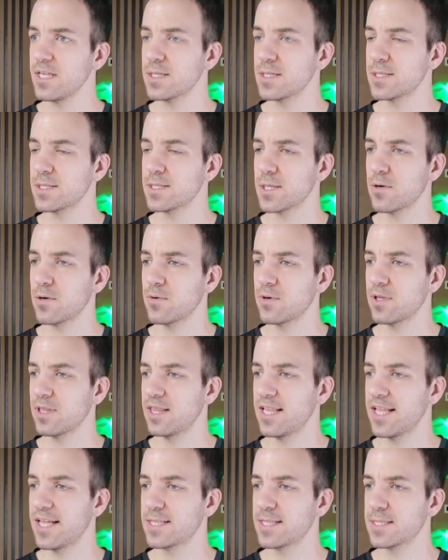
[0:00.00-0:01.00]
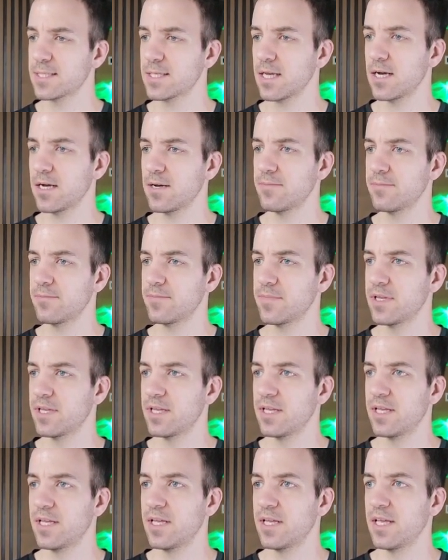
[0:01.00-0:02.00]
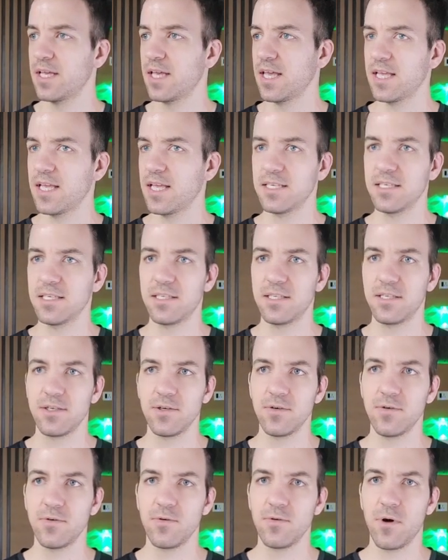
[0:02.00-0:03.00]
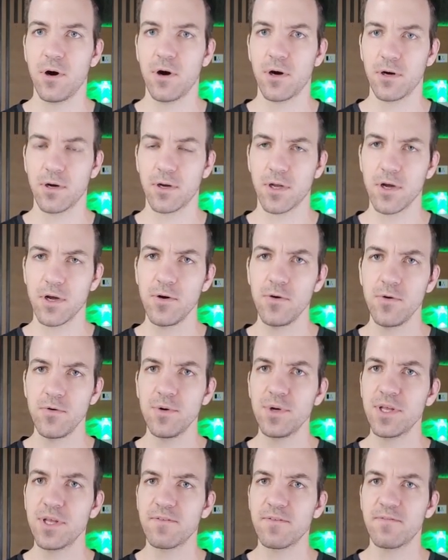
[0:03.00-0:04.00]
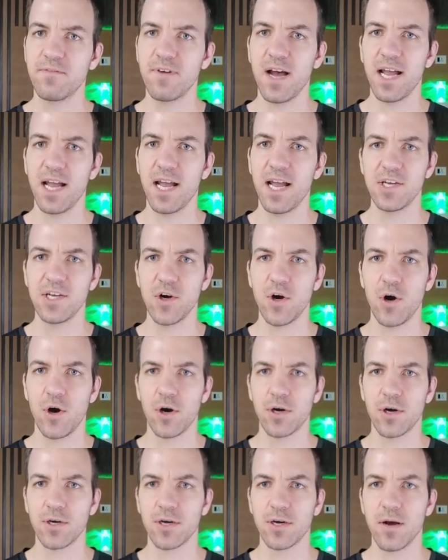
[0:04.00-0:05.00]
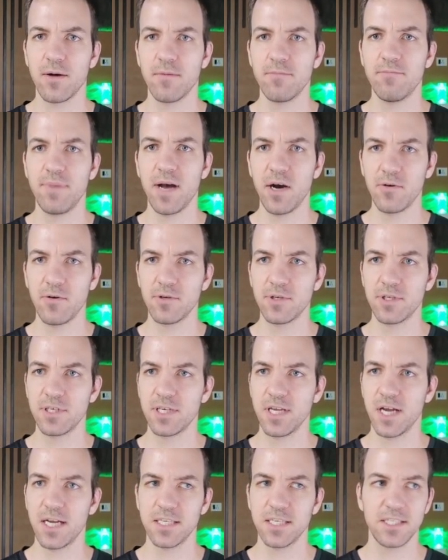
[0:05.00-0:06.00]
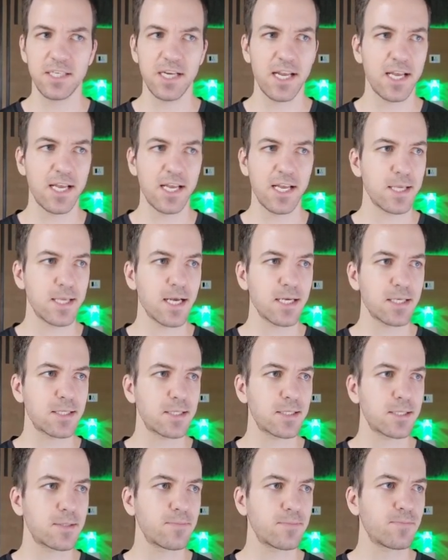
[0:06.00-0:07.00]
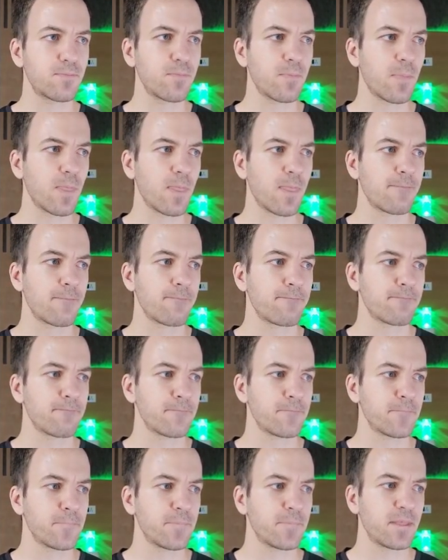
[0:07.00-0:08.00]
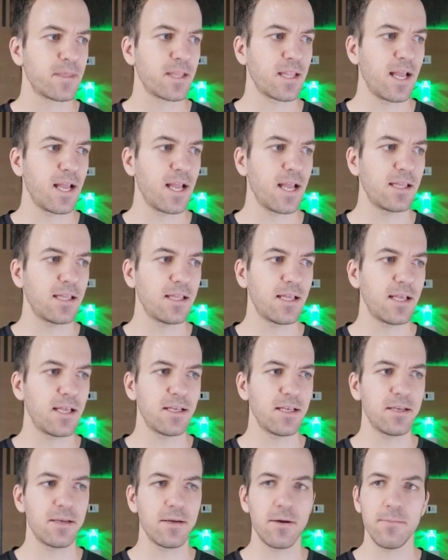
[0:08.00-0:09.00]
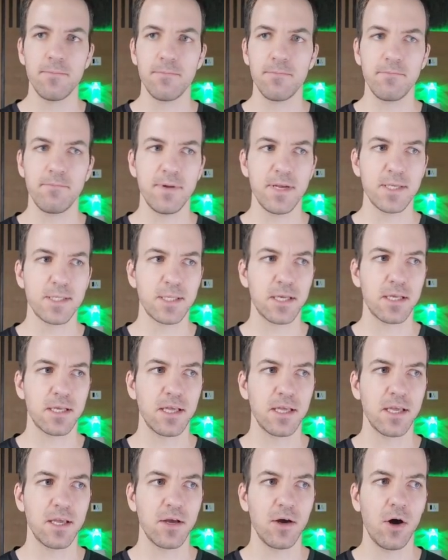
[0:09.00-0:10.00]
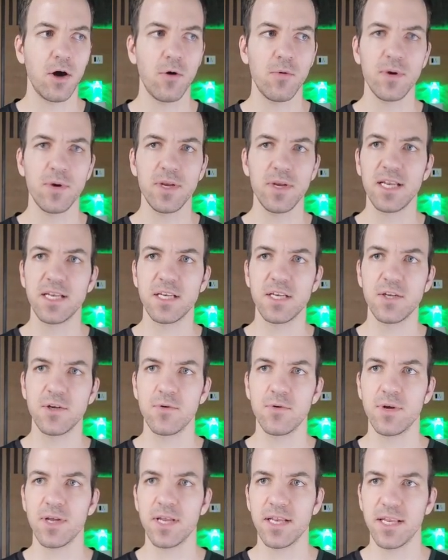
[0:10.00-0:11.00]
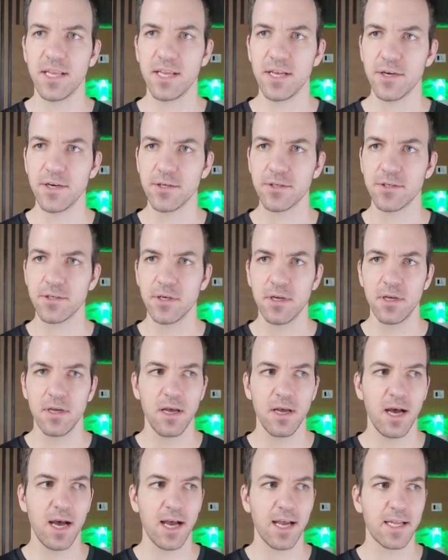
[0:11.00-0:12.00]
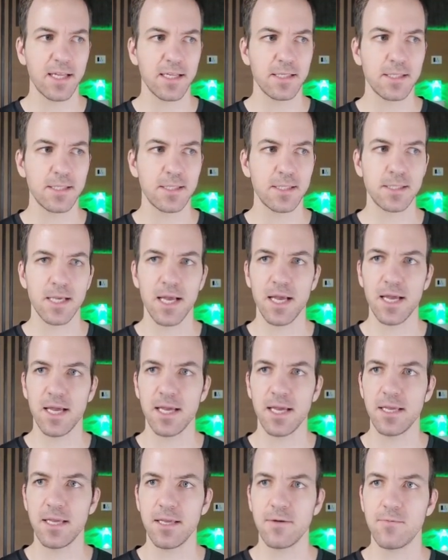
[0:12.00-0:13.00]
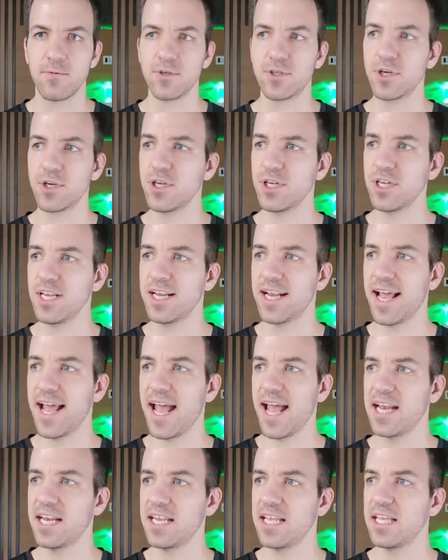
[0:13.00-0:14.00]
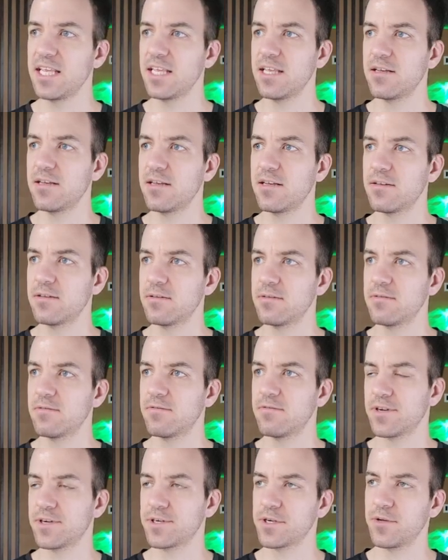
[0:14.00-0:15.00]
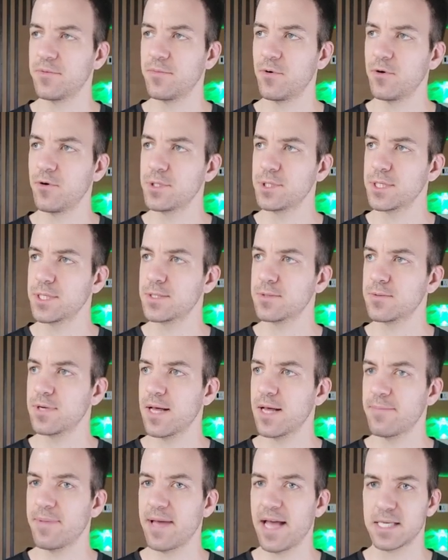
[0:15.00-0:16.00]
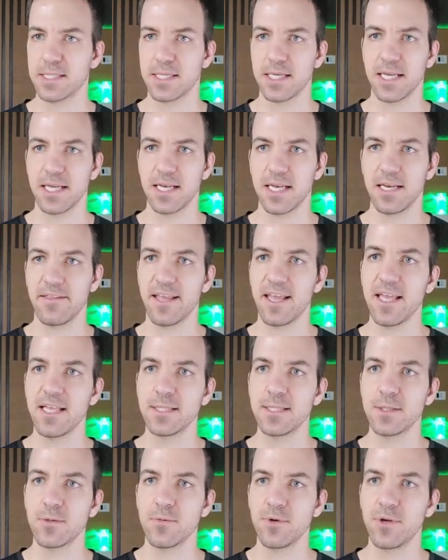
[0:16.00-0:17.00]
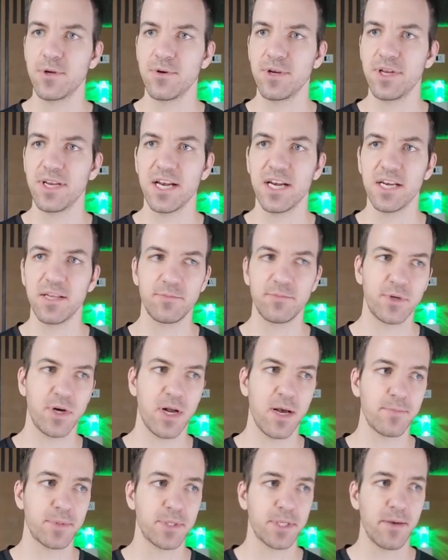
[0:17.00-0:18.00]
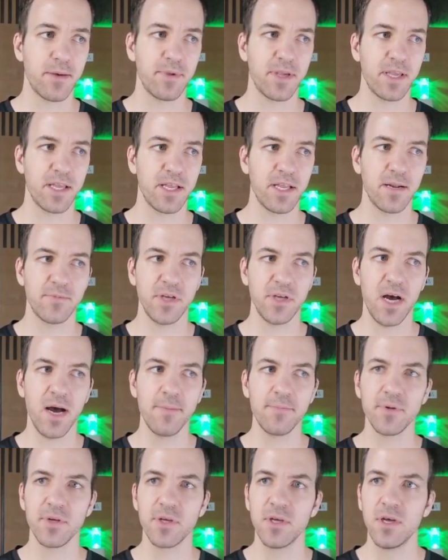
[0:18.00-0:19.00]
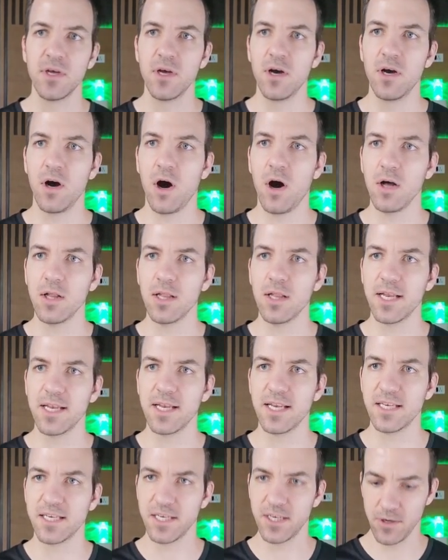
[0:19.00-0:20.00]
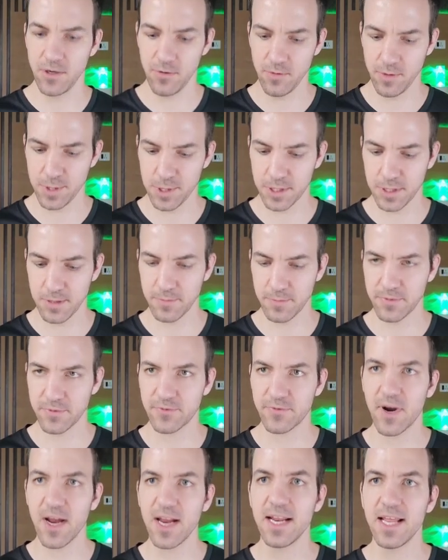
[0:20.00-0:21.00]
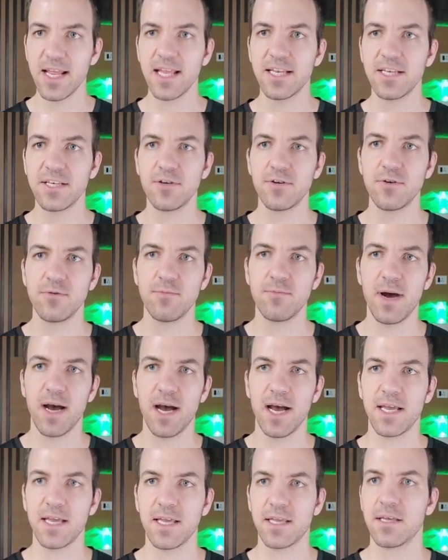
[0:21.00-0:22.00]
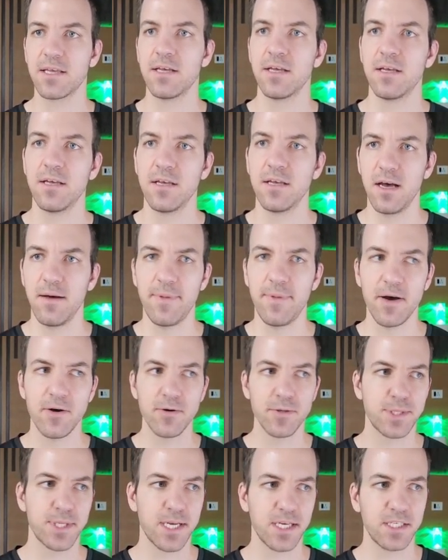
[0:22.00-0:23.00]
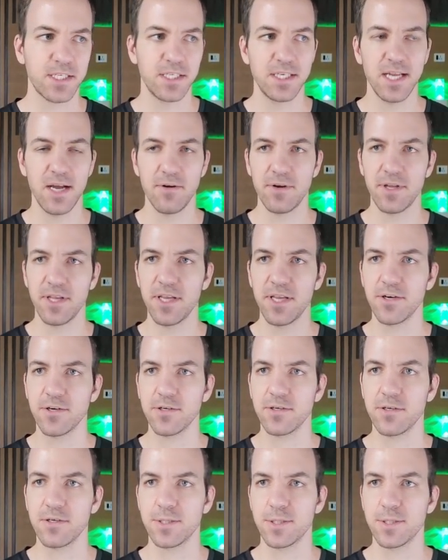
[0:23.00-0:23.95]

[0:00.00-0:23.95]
So let's come into our code, find our about.jsx, and then basically all we need to do in here, I could say we shouldn't need any variables because we're not passing anything in, so we don't need any props coming in up top. All I need to do is jump right into my about section down here.